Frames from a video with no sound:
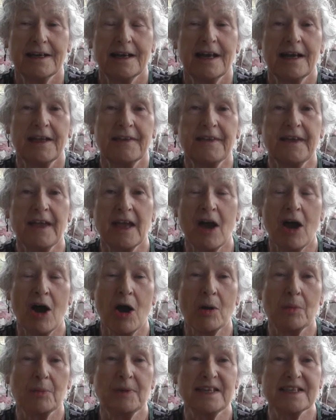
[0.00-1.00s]
and the
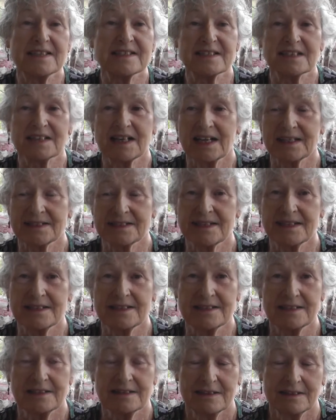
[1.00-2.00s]
army
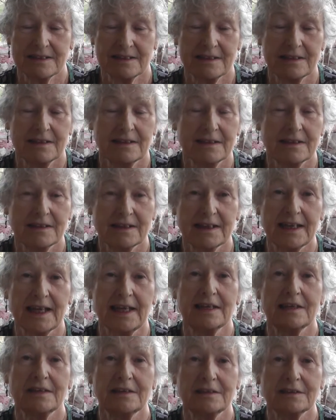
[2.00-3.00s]
scattered,
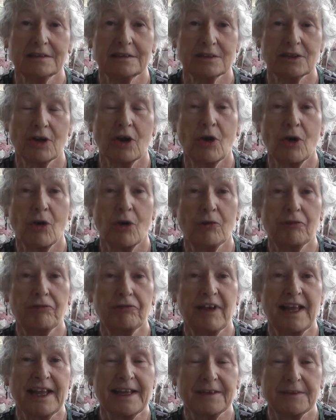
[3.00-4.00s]
killed or
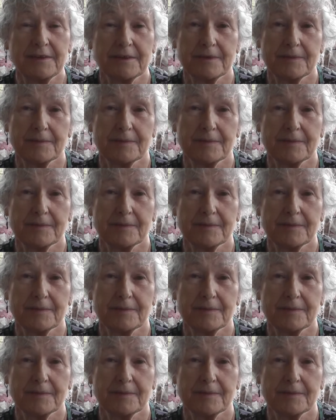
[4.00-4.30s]
fled.